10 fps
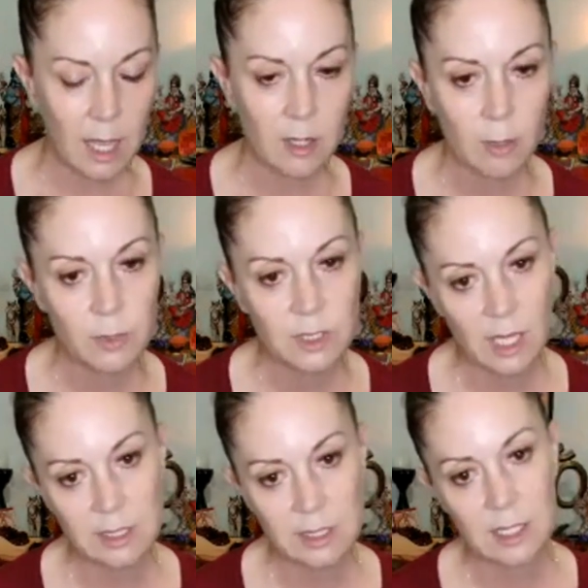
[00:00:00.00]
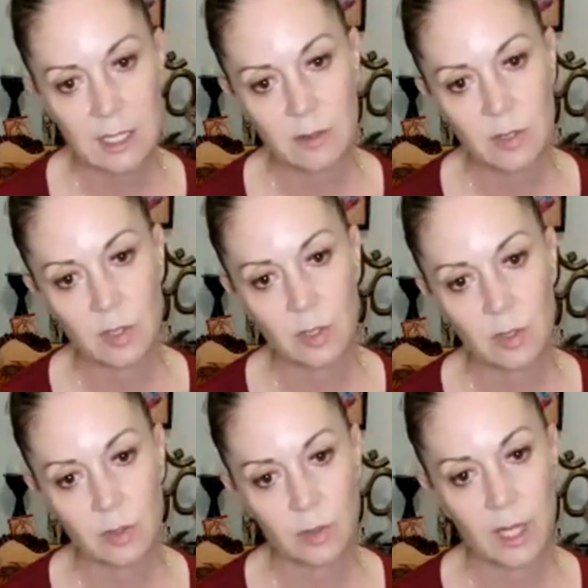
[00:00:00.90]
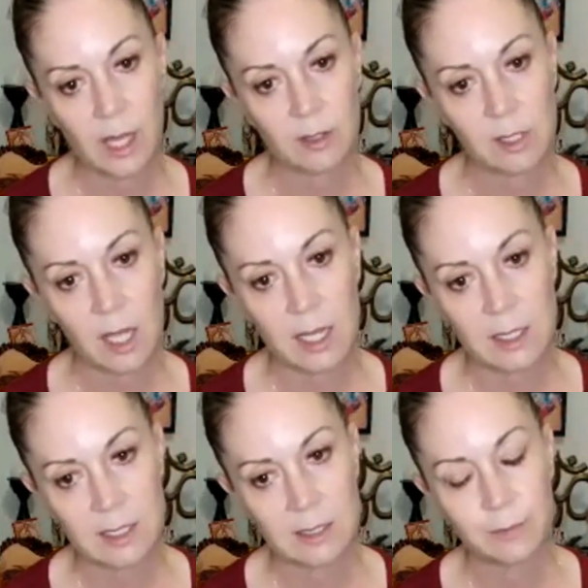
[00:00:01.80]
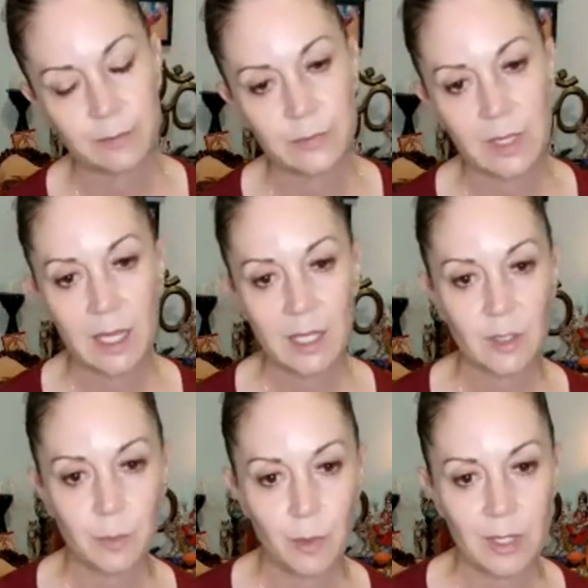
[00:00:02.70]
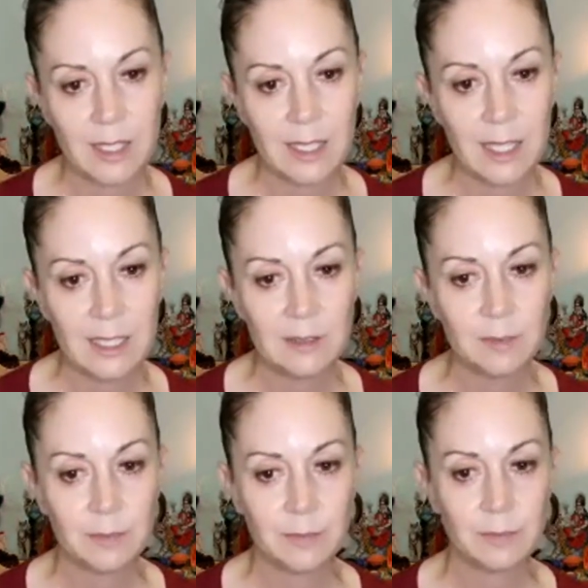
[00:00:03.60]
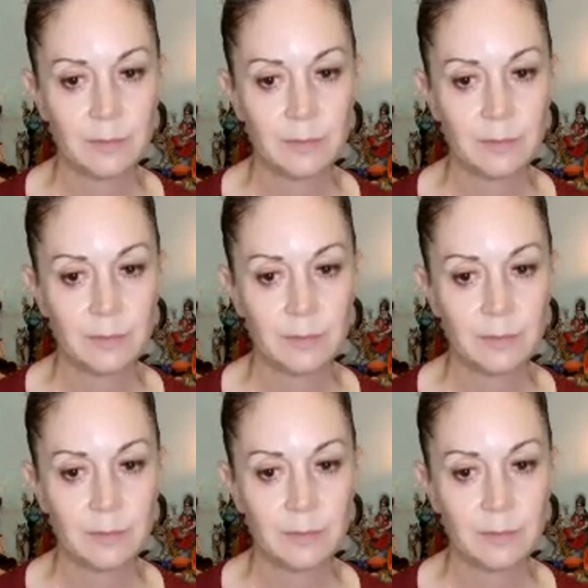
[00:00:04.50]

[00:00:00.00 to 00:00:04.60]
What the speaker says: and Om Shanti to conclude our class. Breathing in.